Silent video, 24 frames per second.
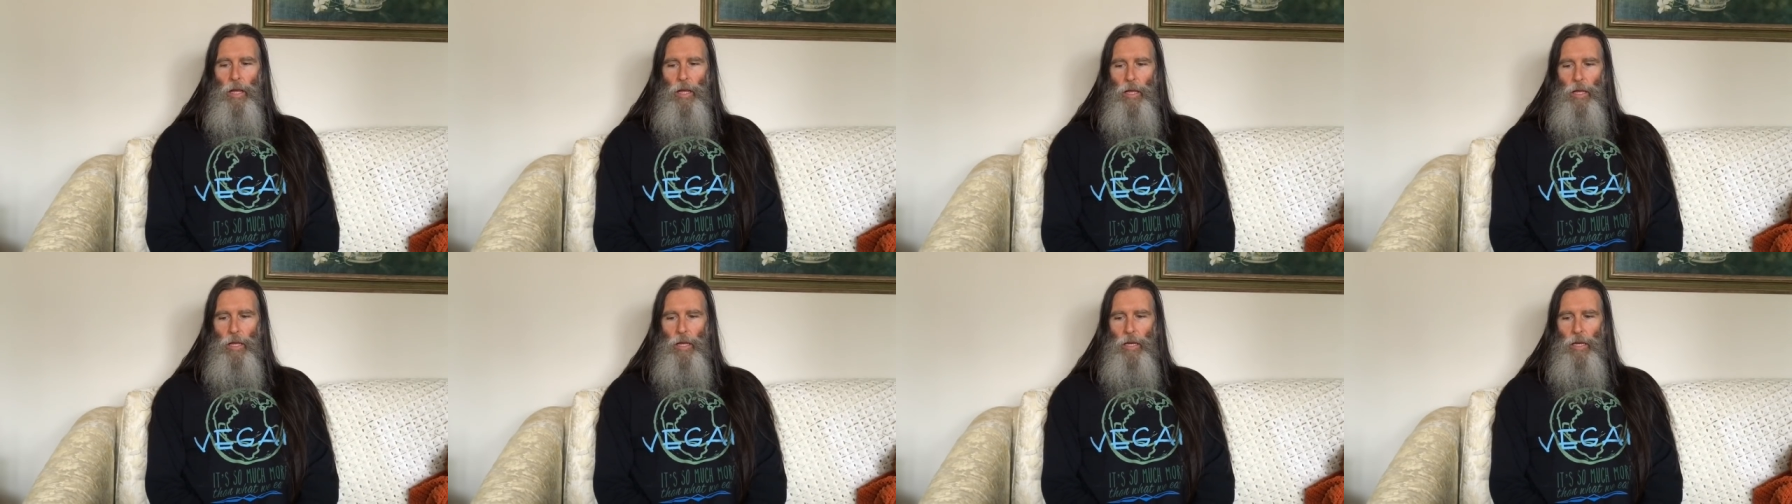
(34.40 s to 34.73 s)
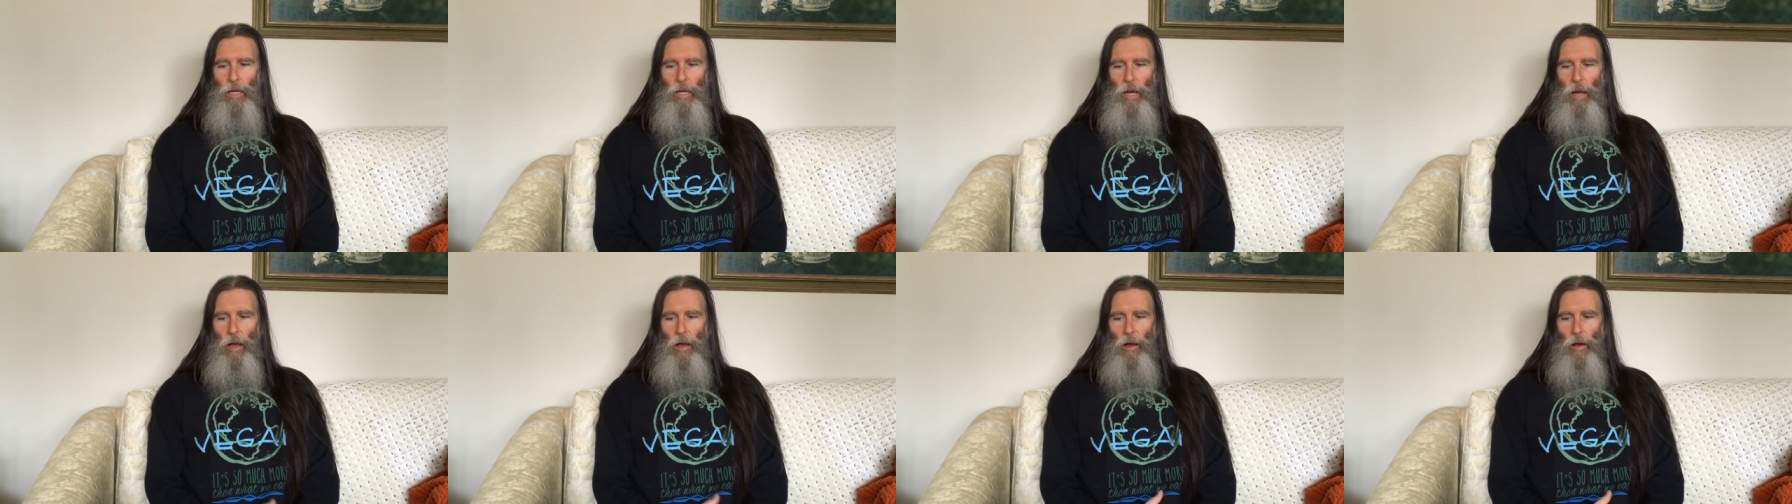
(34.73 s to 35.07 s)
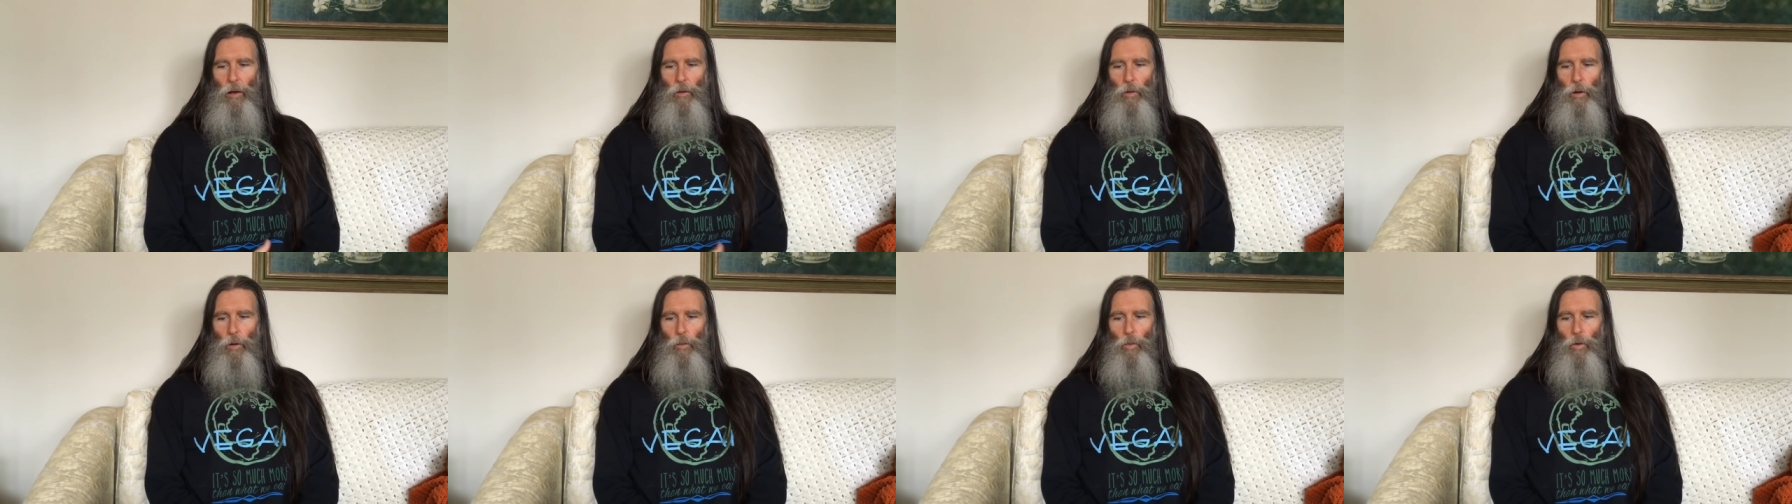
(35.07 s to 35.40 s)

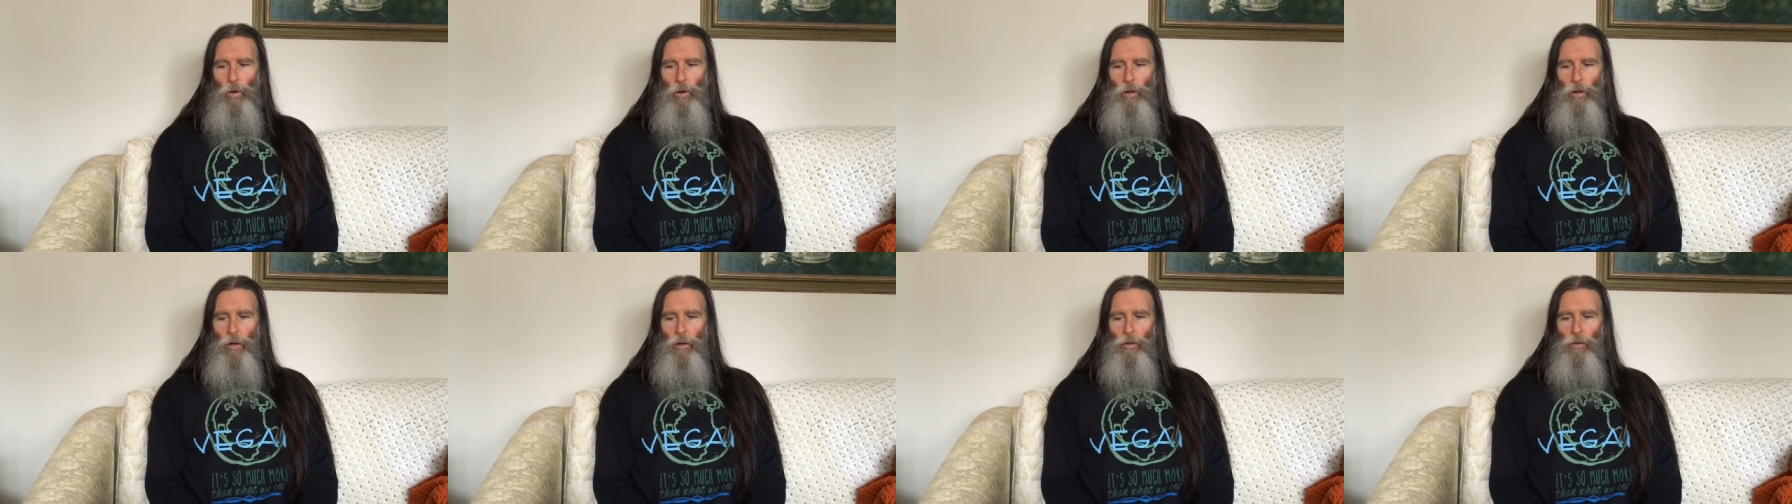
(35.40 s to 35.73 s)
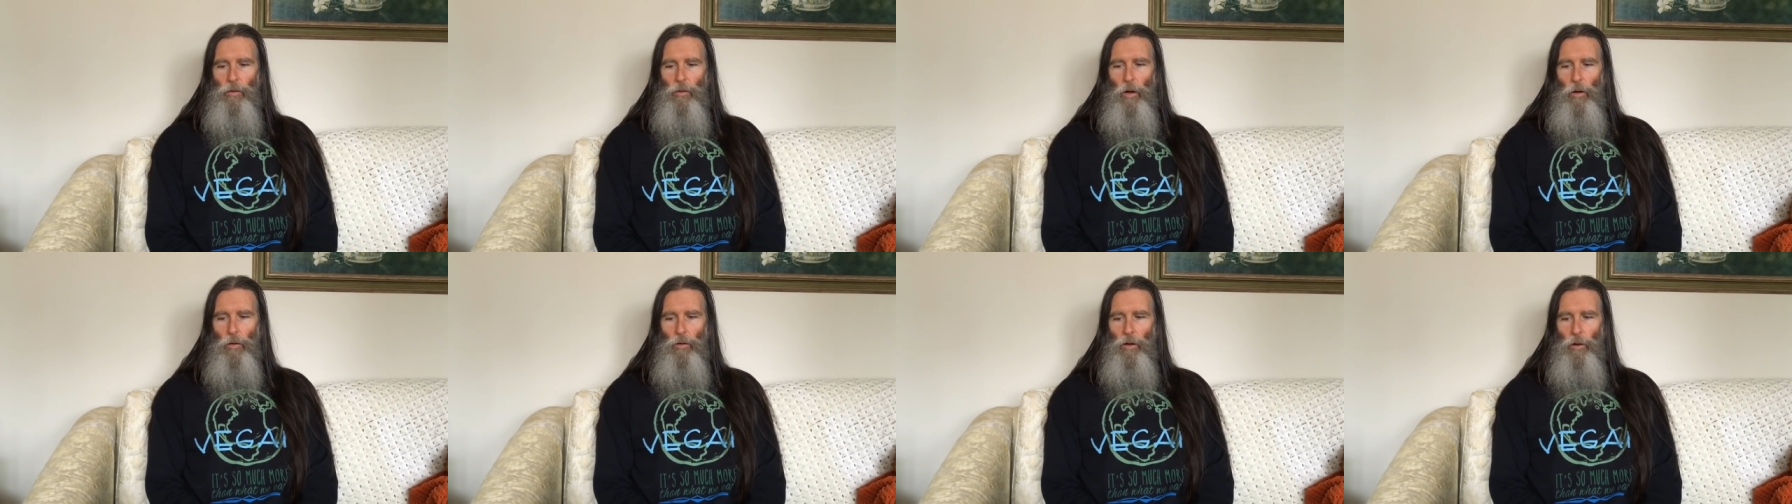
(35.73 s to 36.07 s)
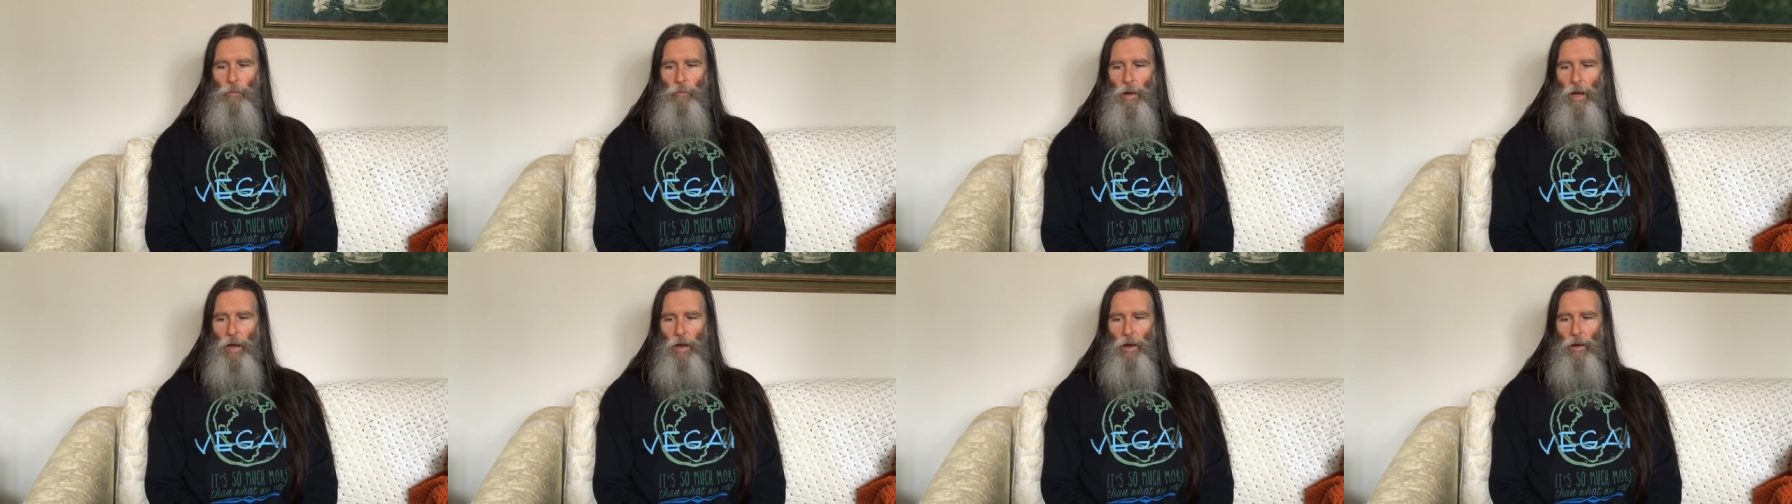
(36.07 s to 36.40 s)
anyhow, I want to talk
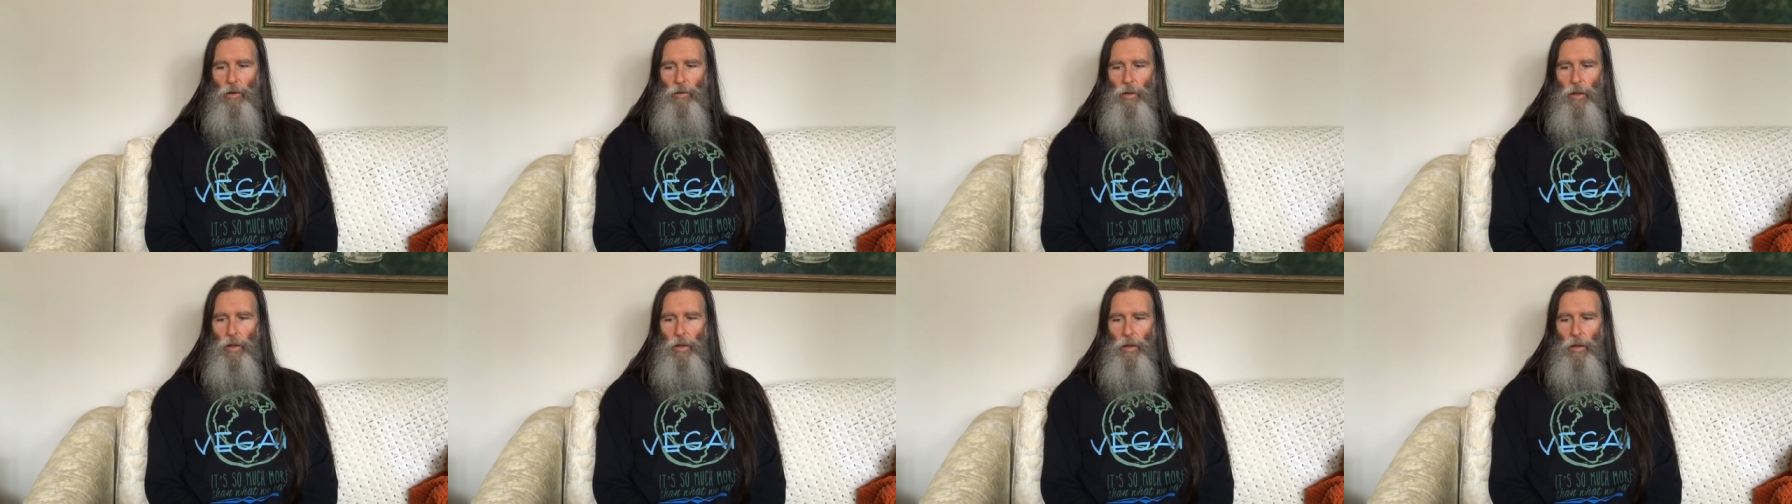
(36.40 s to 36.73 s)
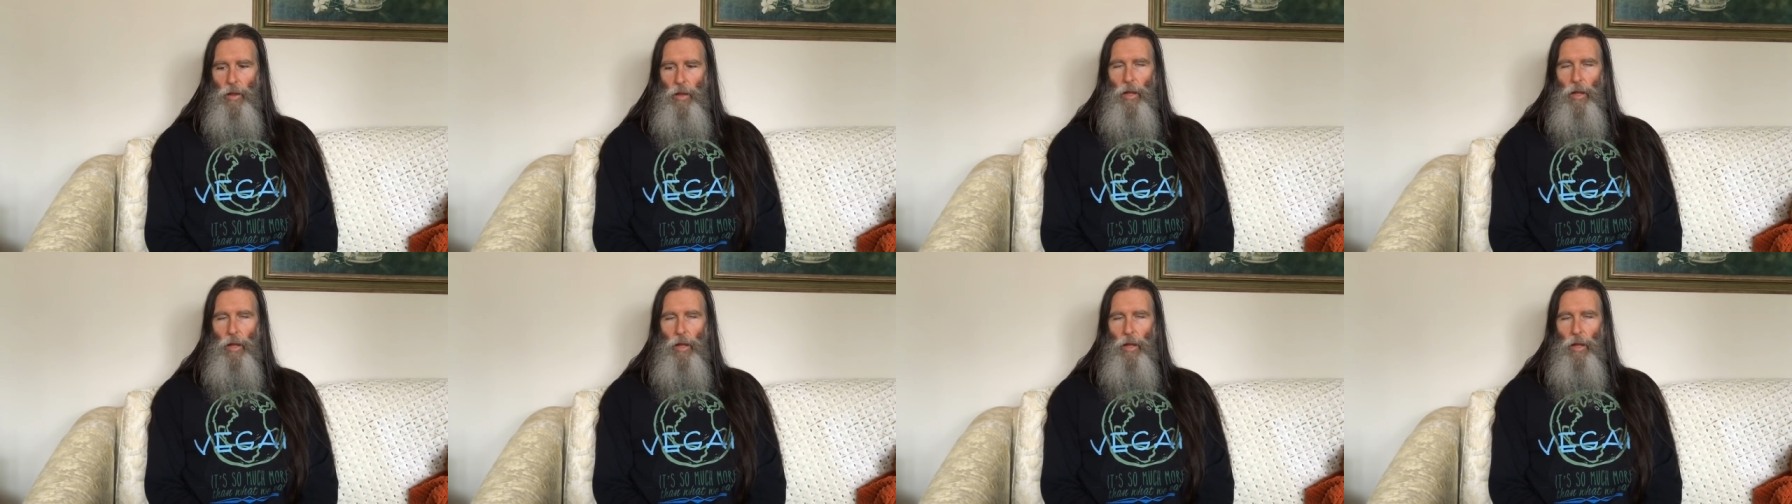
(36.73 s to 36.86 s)
about